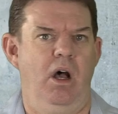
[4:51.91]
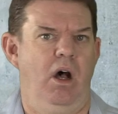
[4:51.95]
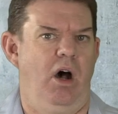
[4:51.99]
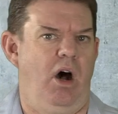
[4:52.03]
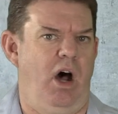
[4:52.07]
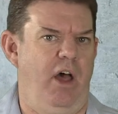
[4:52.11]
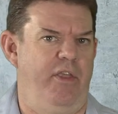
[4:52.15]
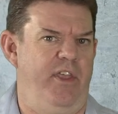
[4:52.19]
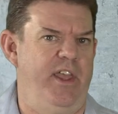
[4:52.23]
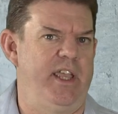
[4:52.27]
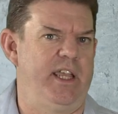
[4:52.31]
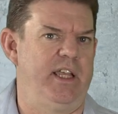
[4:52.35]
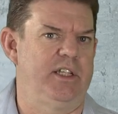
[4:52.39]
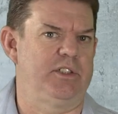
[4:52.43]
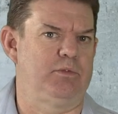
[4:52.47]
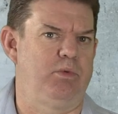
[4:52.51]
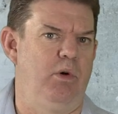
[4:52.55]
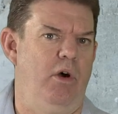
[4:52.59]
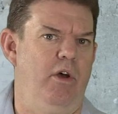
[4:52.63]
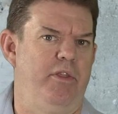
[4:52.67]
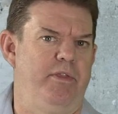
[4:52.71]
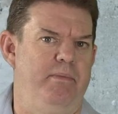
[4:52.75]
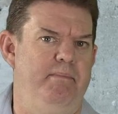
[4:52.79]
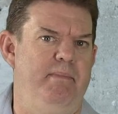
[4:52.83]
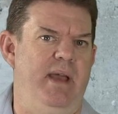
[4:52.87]
I think it's
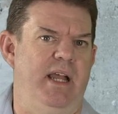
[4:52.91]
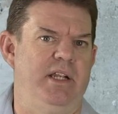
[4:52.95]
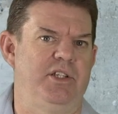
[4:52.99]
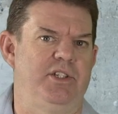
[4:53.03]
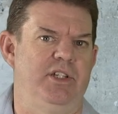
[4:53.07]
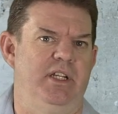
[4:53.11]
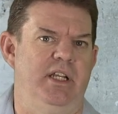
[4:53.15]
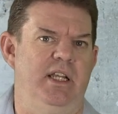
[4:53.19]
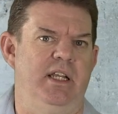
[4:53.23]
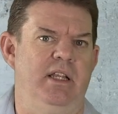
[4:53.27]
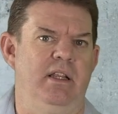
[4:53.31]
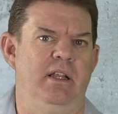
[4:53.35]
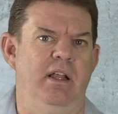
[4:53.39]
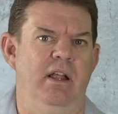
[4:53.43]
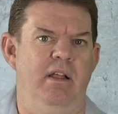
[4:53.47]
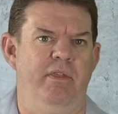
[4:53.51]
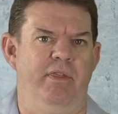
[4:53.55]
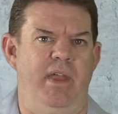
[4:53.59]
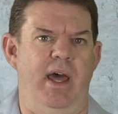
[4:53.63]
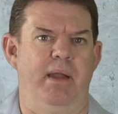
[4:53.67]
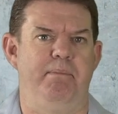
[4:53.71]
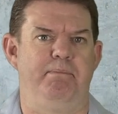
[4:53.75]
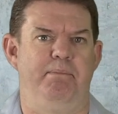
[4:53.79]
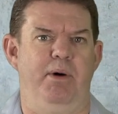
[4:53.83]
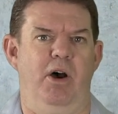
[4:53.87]
worth mentioning
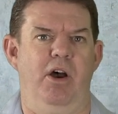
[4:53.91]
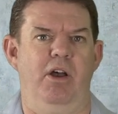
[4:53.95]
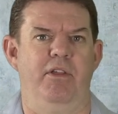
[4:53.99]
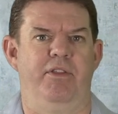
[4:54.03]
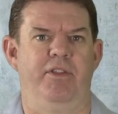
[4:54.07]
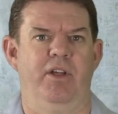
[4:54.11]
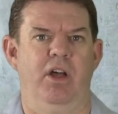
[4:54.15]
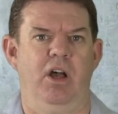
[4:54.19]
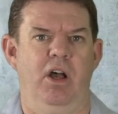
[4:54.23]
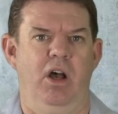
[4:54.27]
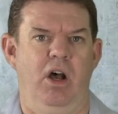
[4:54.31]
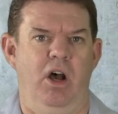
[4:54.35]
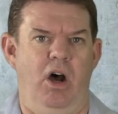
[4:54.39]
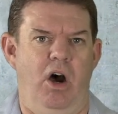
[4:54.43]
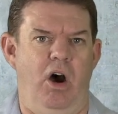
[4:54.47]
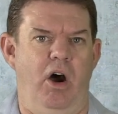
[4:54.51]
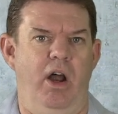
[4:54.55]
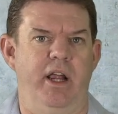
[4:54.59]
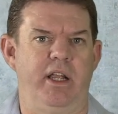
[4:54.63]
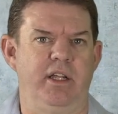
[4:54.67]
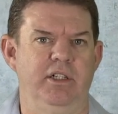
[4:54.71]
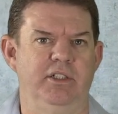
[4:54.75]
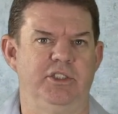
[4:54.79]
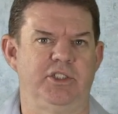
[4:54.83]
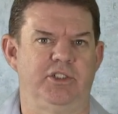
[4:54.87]
that both
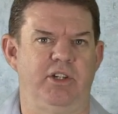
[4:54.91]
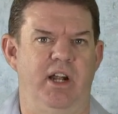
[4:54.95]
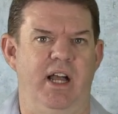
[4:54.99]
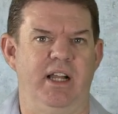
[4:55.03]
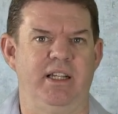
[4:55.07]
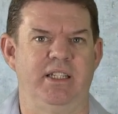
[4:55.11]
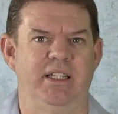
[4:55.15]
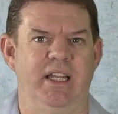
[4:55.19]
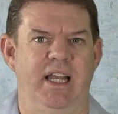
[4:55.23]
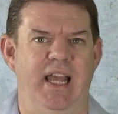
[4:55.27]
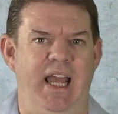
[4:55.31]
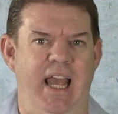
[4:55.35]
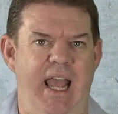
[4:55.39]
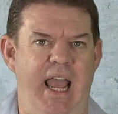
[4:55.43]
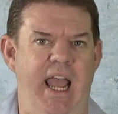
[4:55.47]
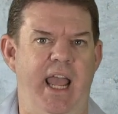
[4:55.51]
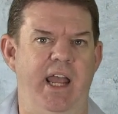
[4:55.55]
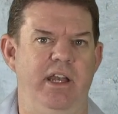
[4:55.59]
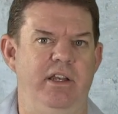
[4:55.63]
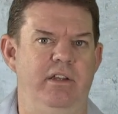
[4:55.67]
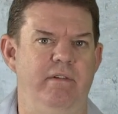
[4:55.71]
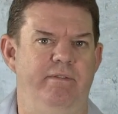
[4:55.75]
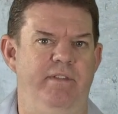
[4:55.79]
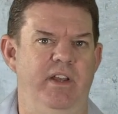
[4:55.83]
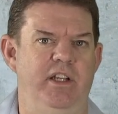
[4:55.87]
iConstruct
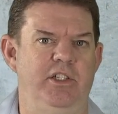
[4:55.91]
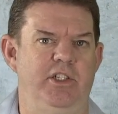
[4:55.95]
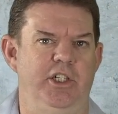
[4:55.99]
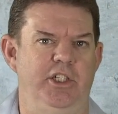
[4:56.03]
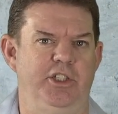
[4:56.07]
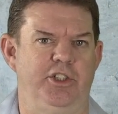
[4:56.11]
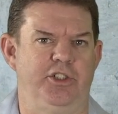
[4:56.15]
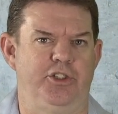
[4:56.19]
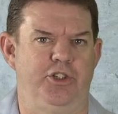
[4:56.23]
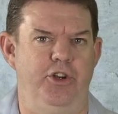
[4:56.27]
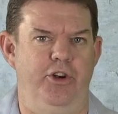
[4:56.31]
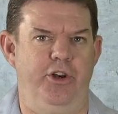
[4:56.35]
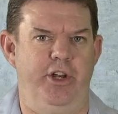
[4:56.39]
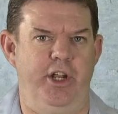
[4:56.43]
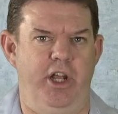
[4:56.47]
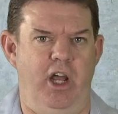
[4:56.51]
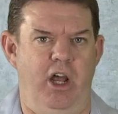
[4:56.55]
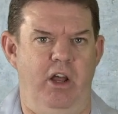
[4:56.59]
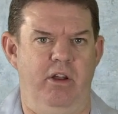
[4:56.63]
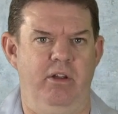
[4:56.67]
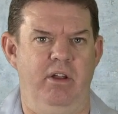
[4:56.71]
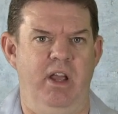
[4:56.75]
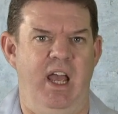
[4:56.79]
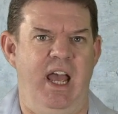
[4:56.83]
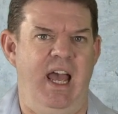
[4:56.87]
and DaVinci
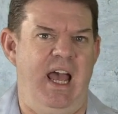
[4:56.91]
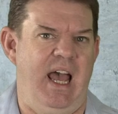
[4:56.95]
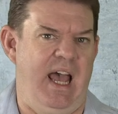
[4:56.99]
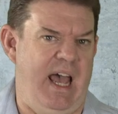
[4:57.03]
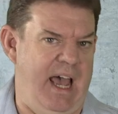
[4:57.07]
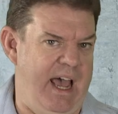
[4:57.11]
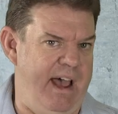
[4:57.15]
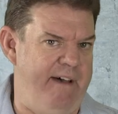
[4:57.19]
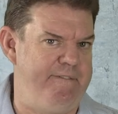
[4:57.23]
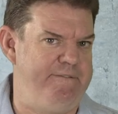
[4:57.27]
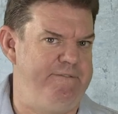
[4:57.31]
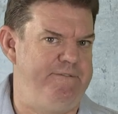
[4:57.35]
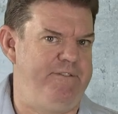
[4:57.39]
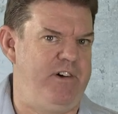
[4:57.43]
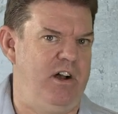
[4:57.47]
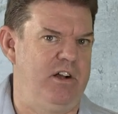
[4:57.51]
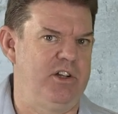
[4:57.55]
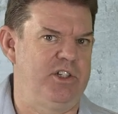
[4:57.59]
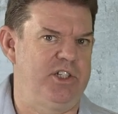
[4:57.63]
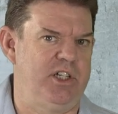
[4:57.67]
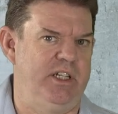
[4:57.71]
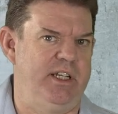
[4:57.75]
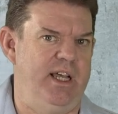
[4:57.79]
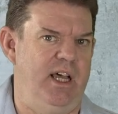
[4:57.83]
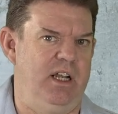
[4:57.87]
Studio have
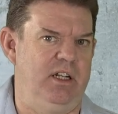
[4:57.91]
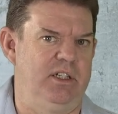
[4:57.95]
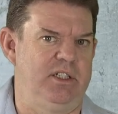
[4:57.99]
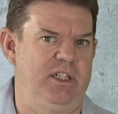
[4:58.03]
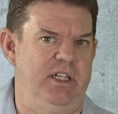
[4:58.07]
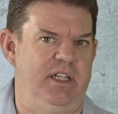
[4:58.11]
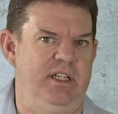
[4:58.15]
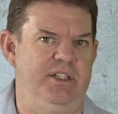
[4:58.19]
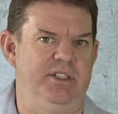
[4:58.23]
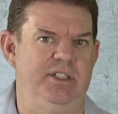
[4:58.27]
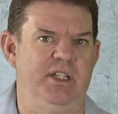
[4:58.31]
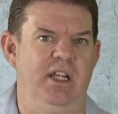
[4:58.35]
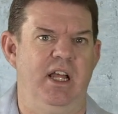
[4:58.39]
functionalities